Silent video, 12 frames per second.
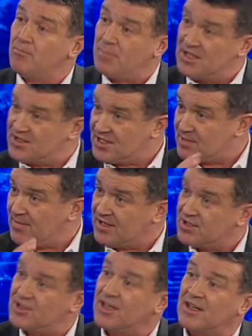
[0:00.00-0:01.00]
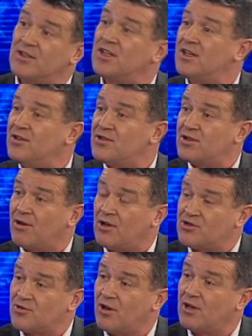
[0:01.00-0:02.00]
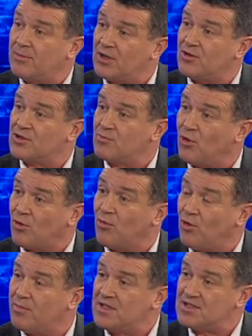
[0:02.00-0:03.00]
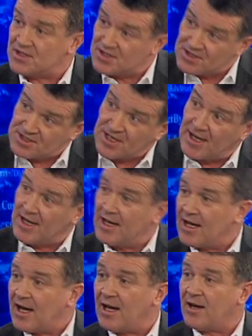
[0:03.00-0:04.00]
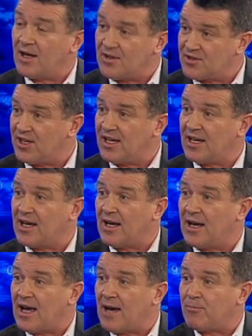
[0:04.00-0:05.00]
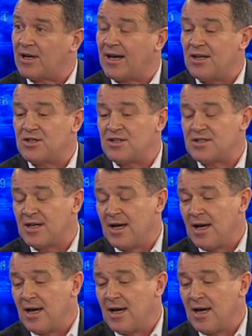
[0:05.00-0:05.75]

business messaging continues to grow strongly because more and more businesses are seeing applications.